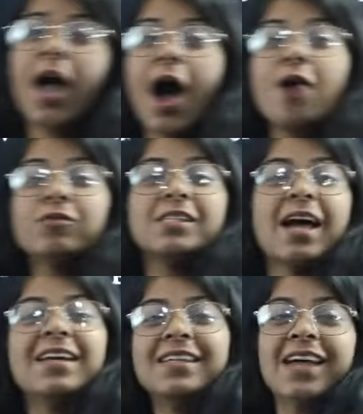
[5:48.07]
how
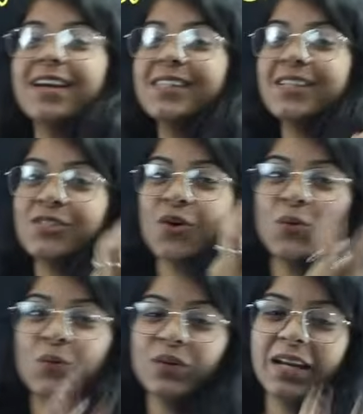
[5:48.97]
science has its
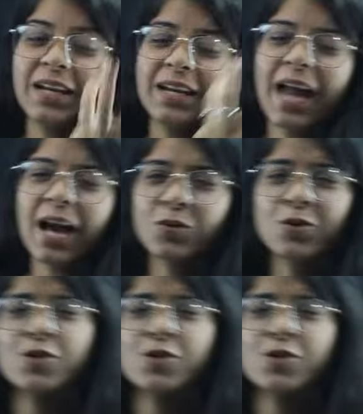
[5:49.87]
own language, a